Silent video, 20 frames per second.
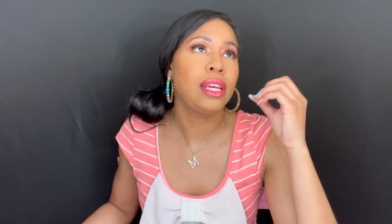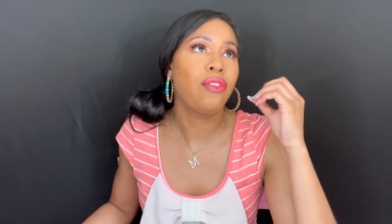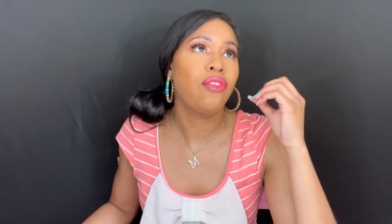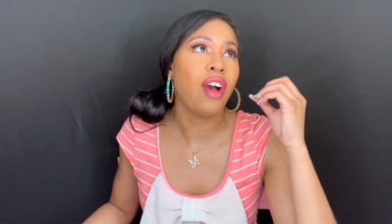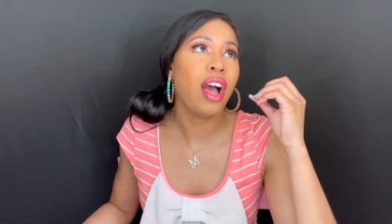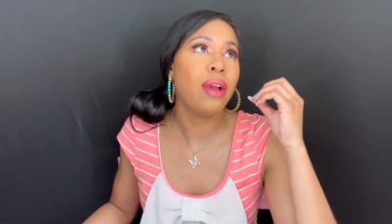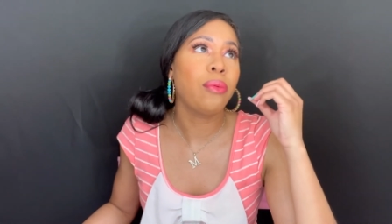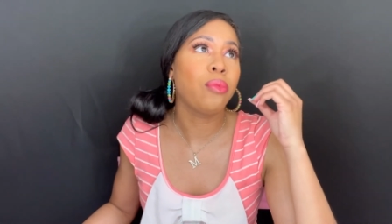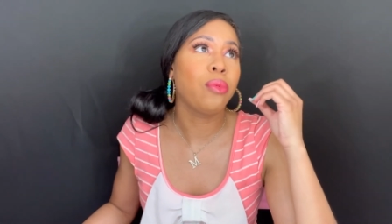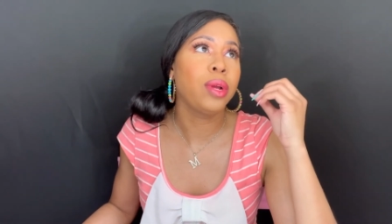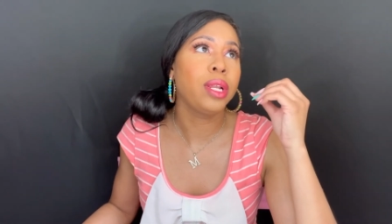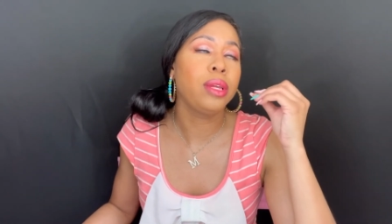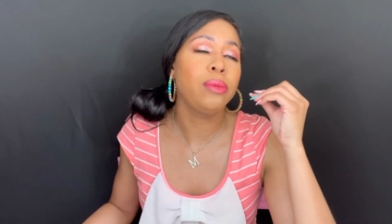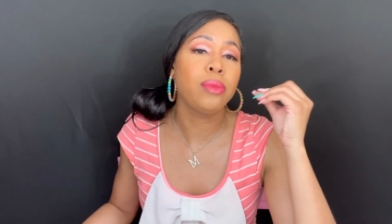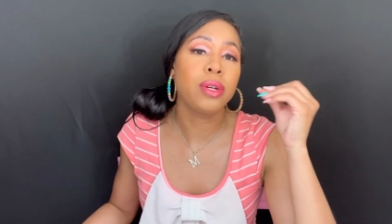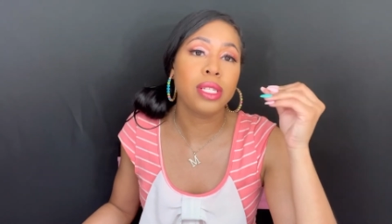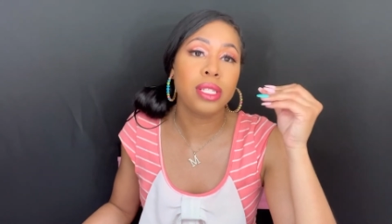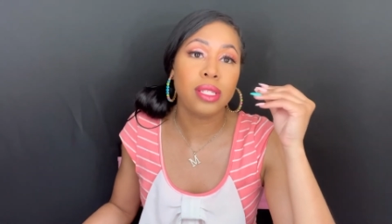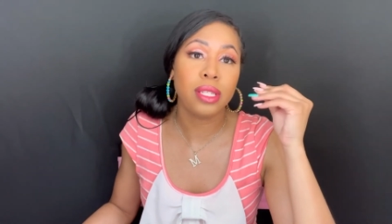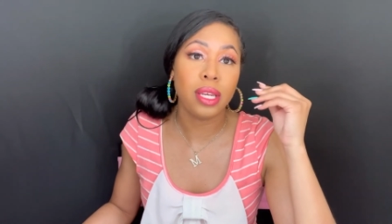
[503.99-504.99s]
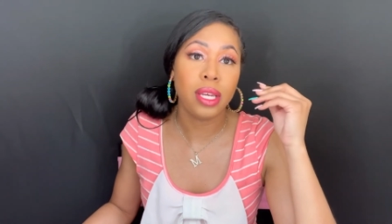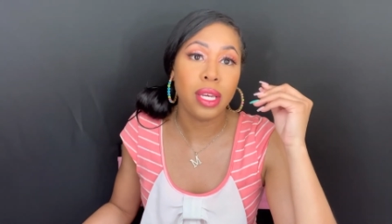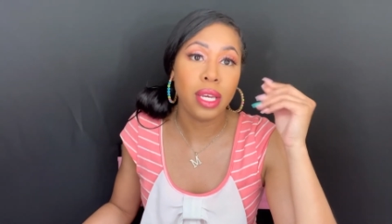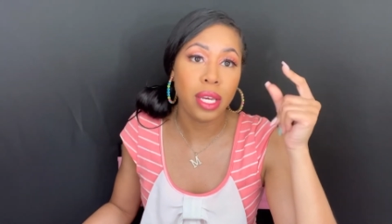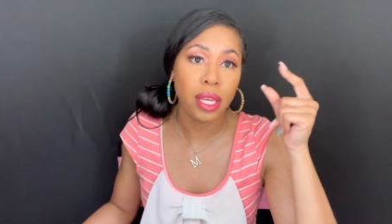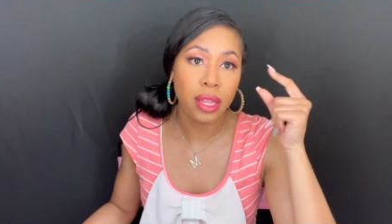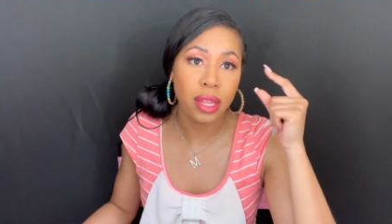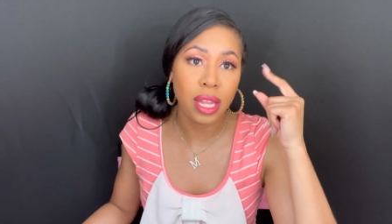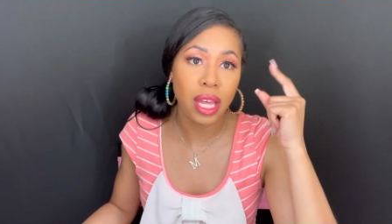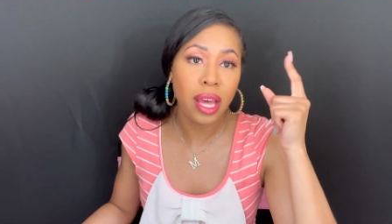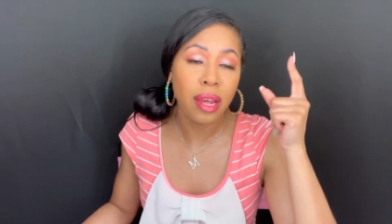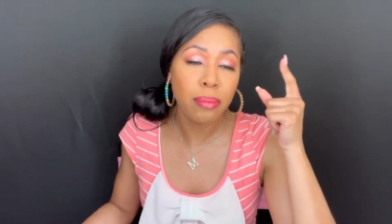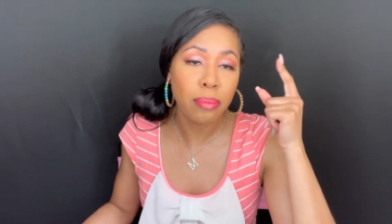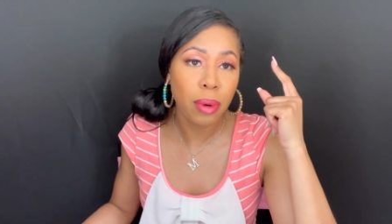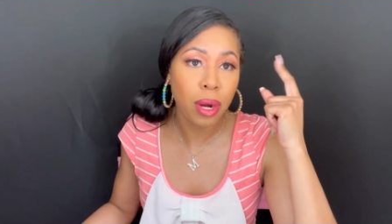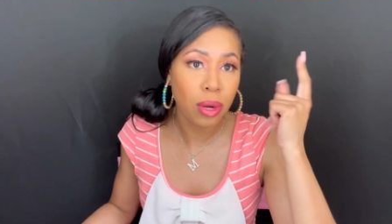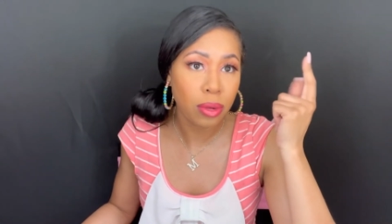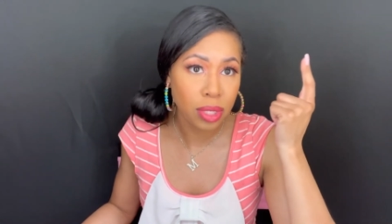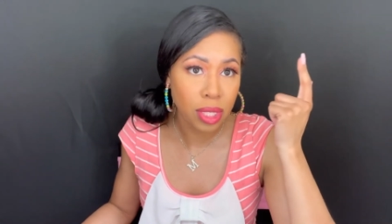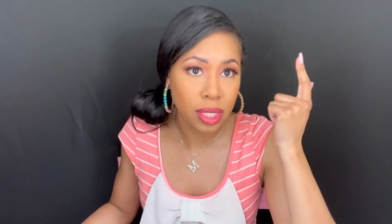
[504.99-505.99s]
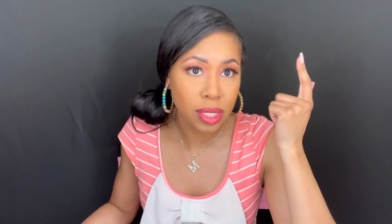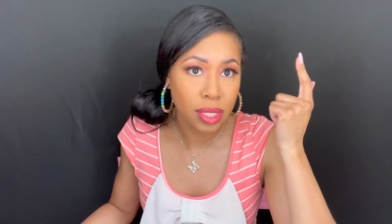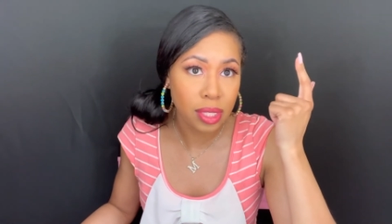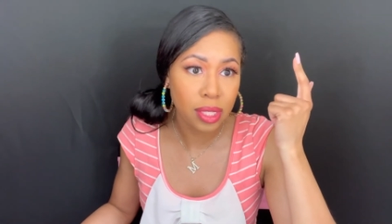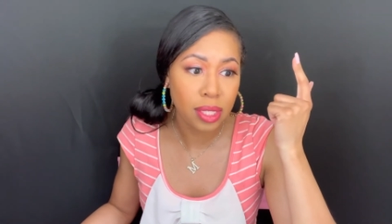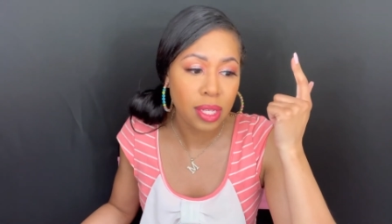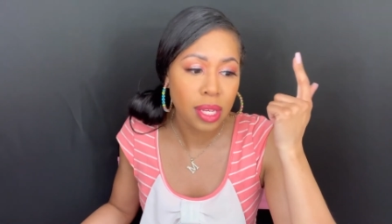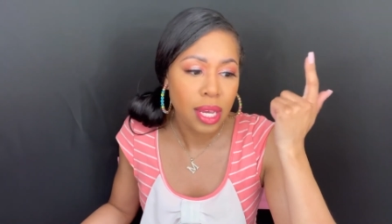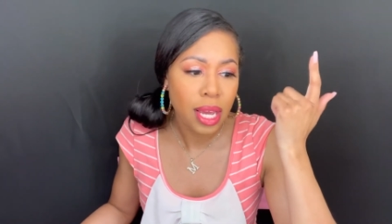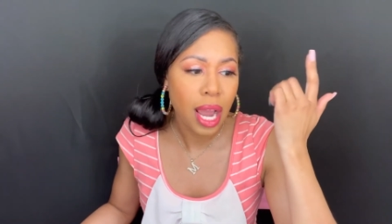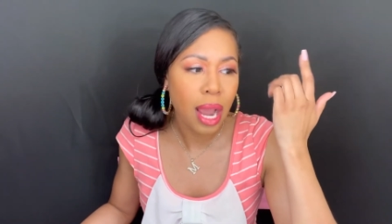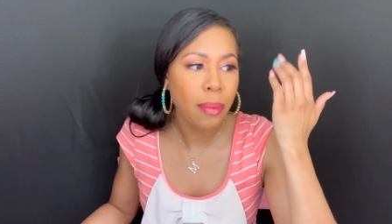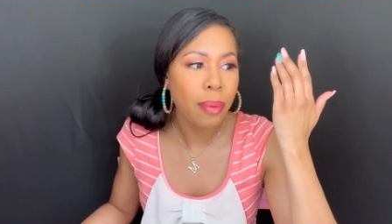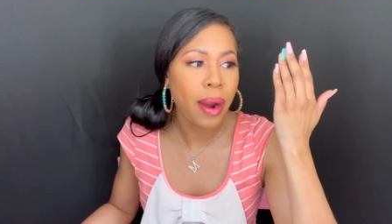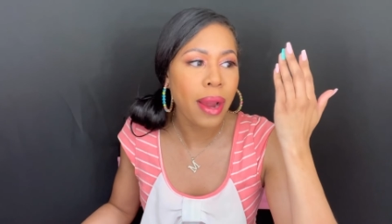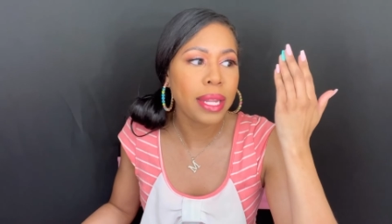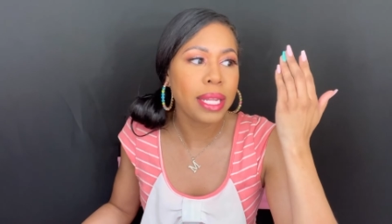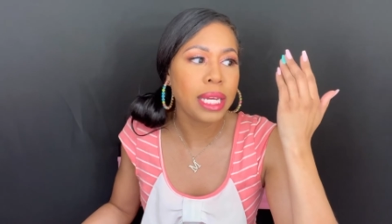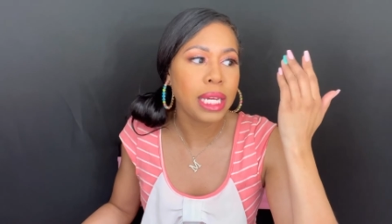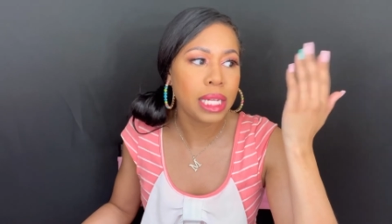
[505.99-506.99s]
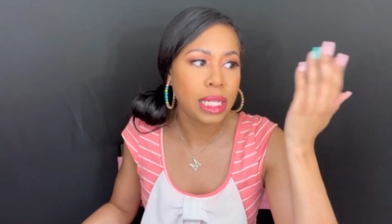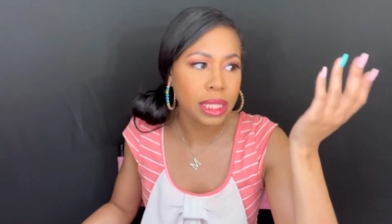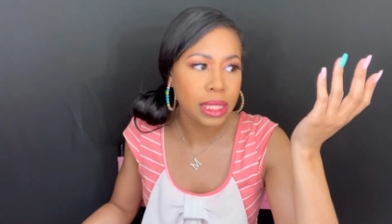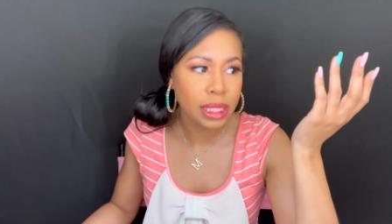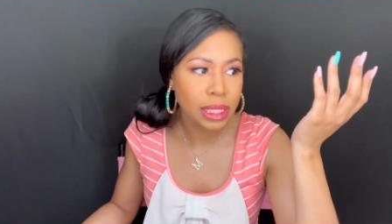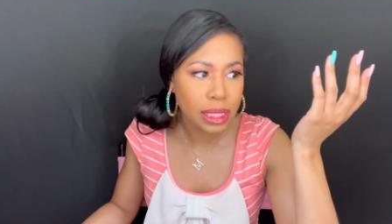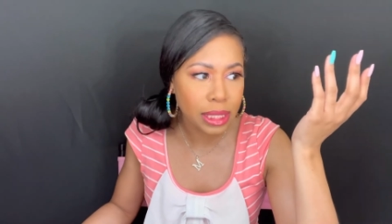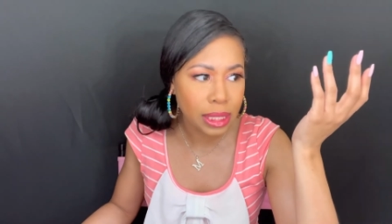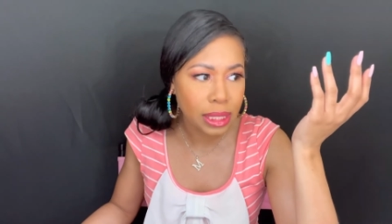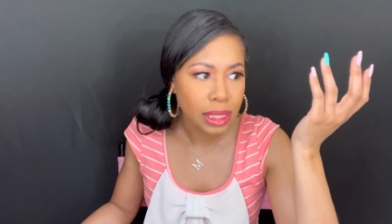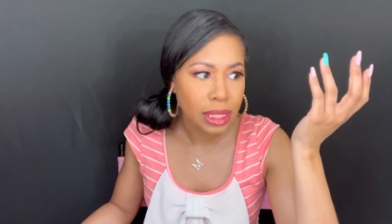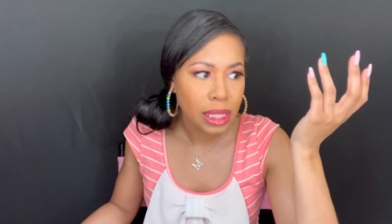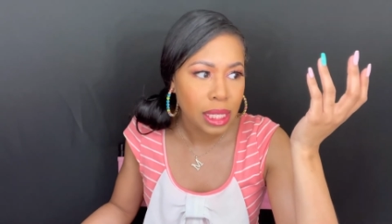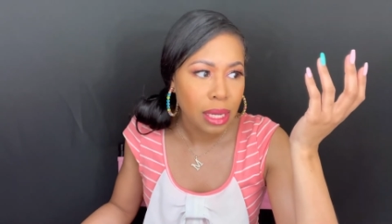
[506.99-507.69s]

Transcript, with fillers: if I really wanted to hit that bonus, I probably could,